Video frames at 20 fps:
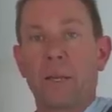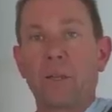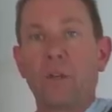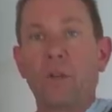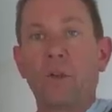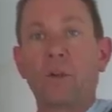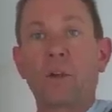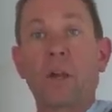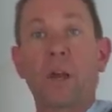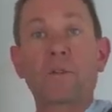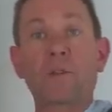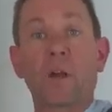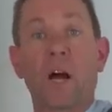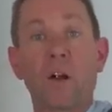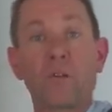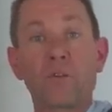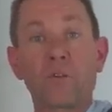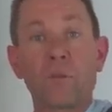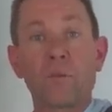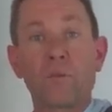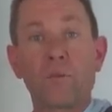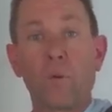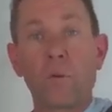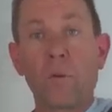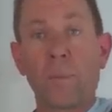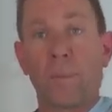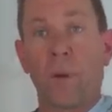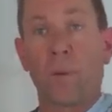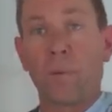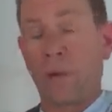you could go up to
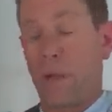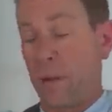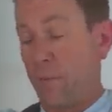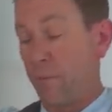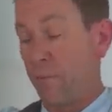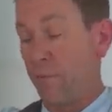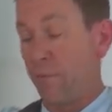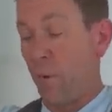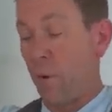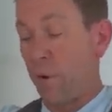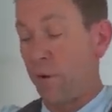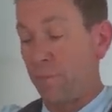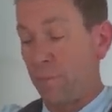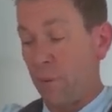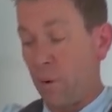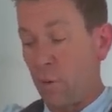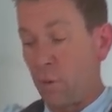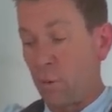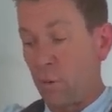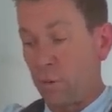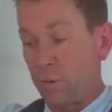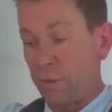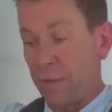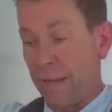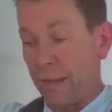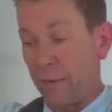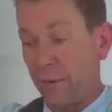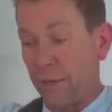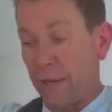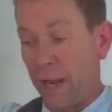140mm. Now, 5mm
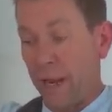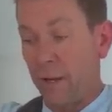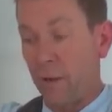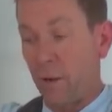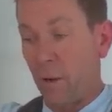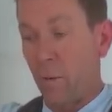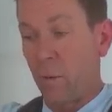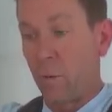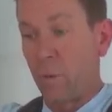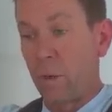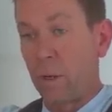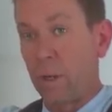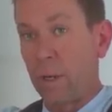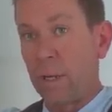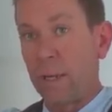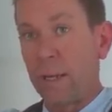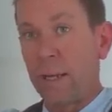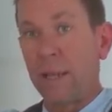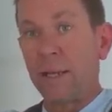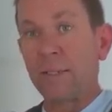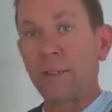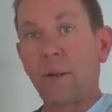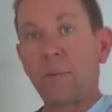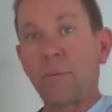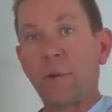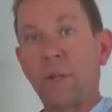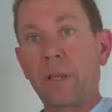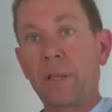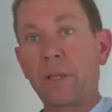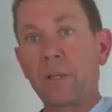down on the angle is
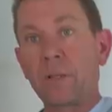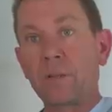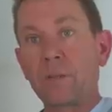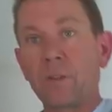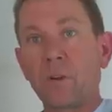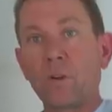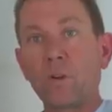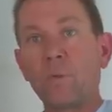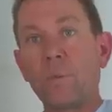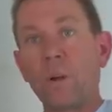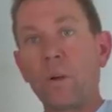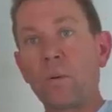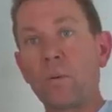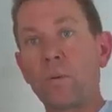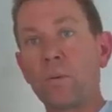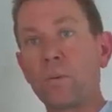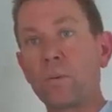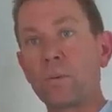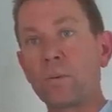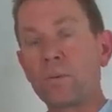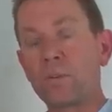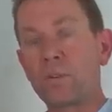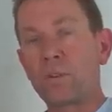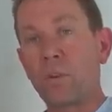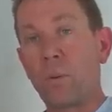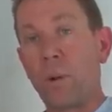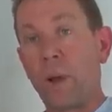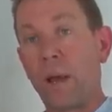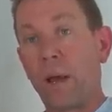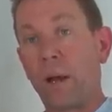only 2mm
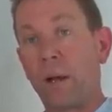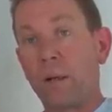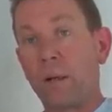square.